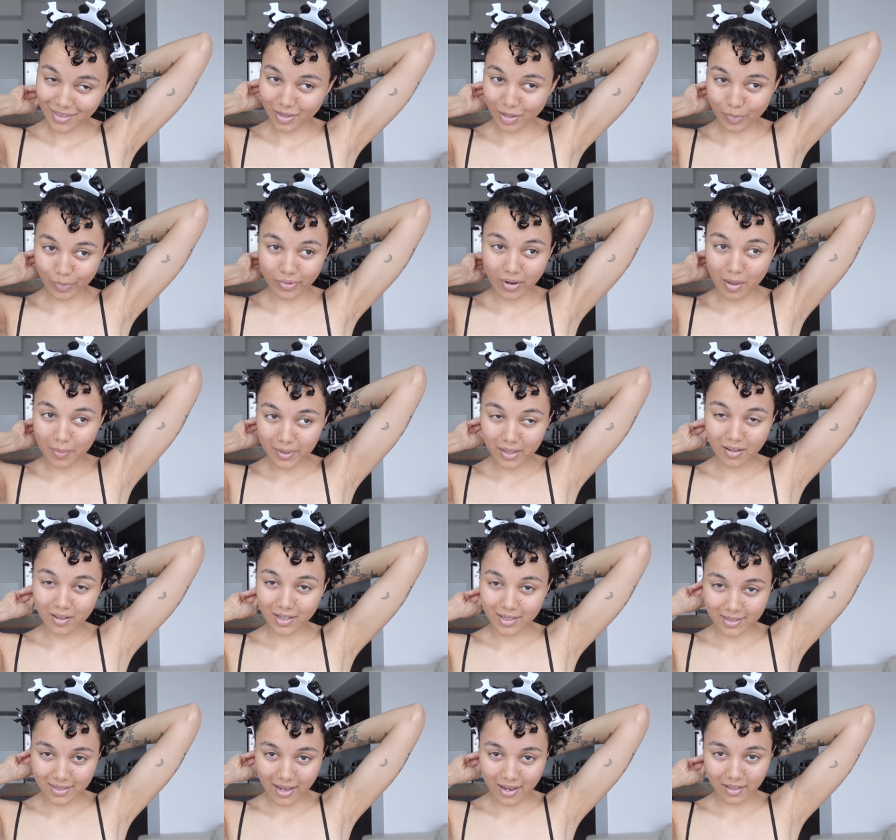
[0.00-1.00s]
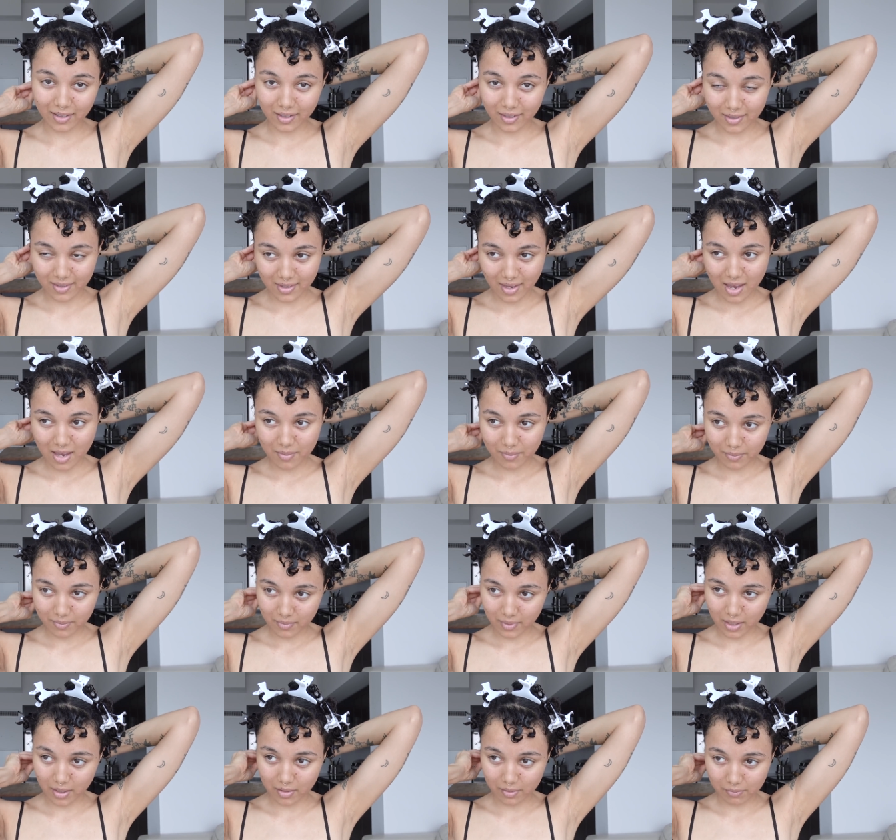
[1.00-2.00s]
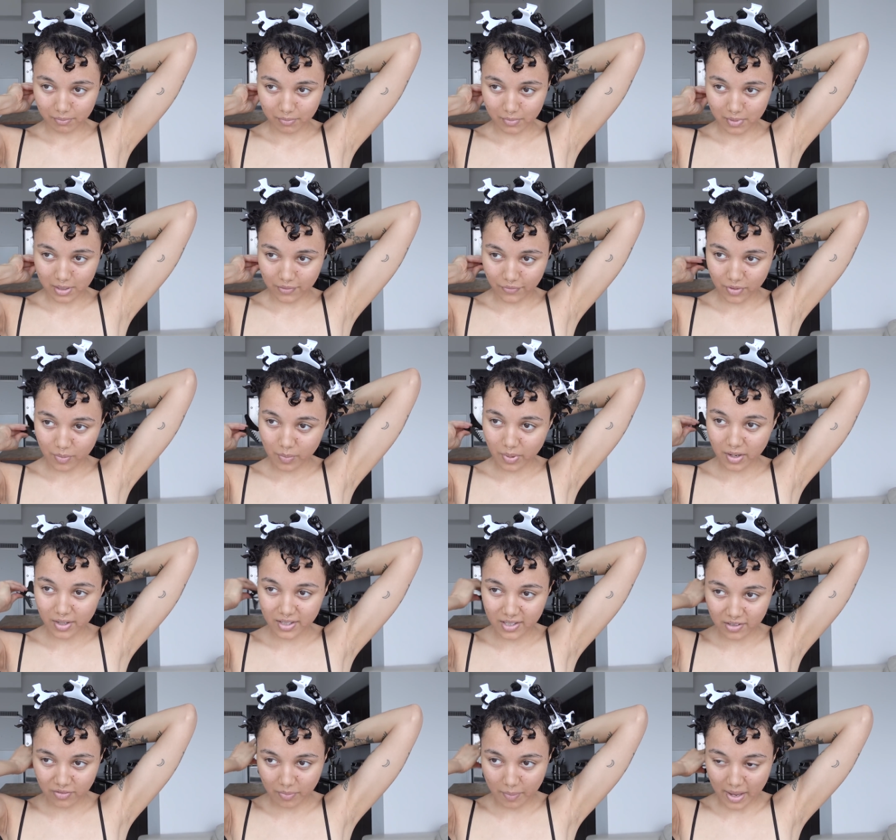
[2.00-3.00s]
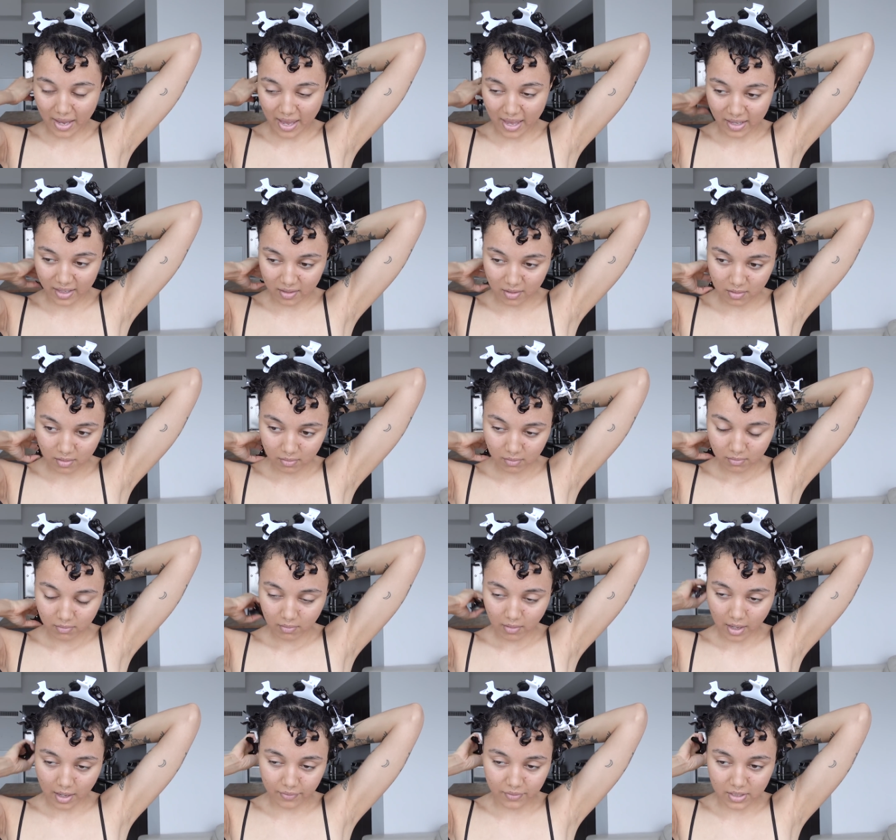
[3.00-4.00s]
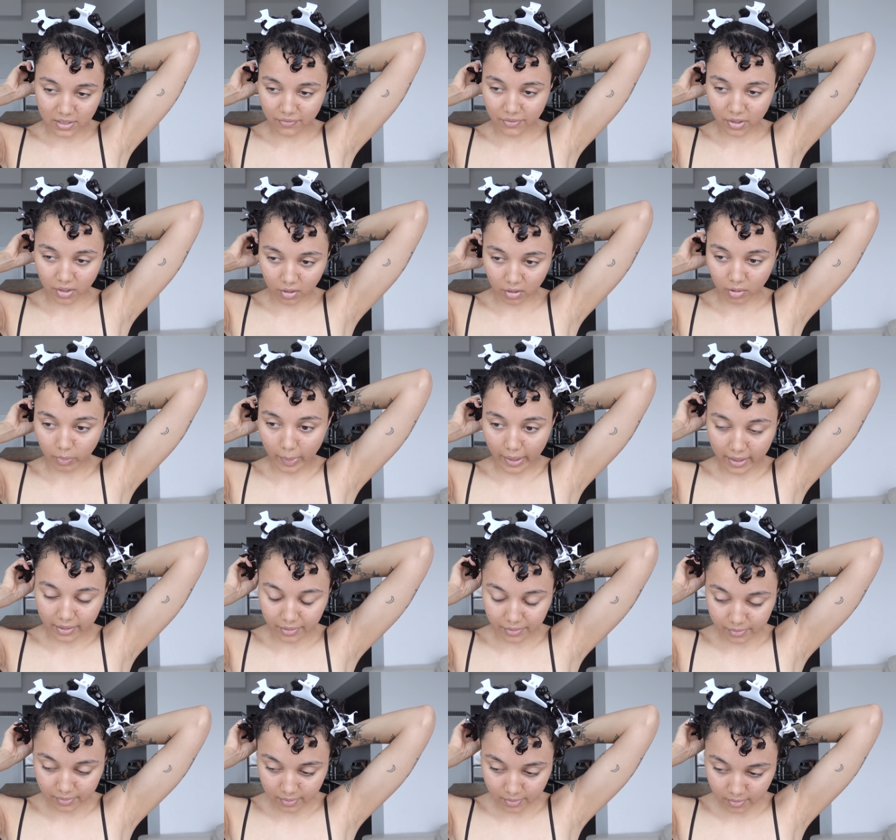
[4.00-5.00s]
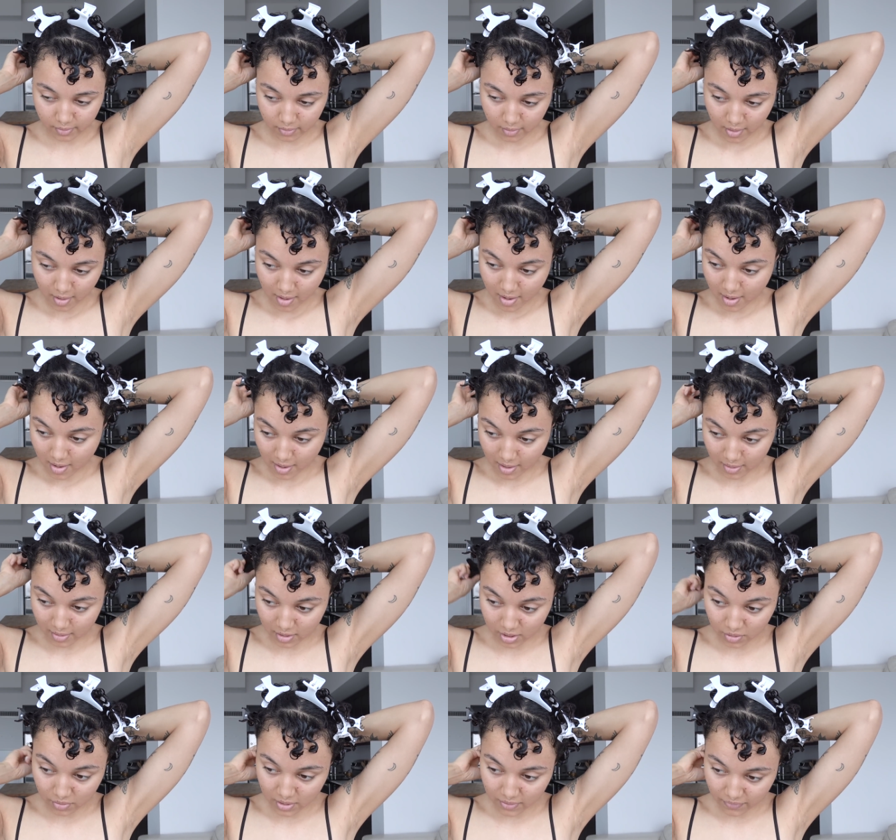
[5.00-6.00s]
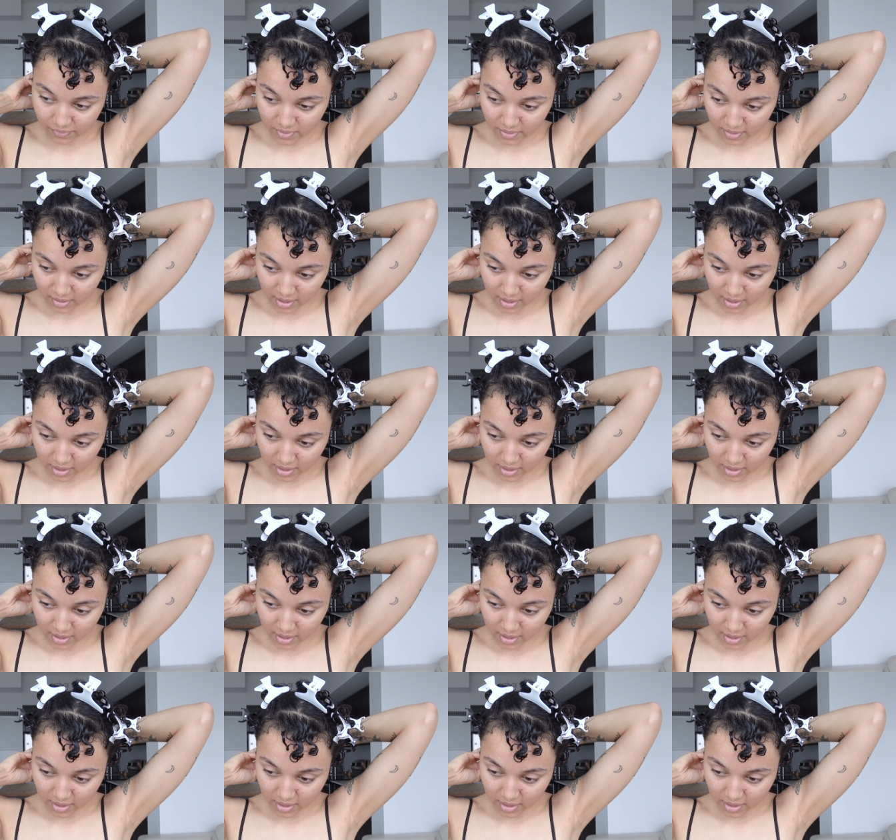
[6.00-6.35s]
They're probably not exactly the same. Like, different parts of my head have different curl patterns and do different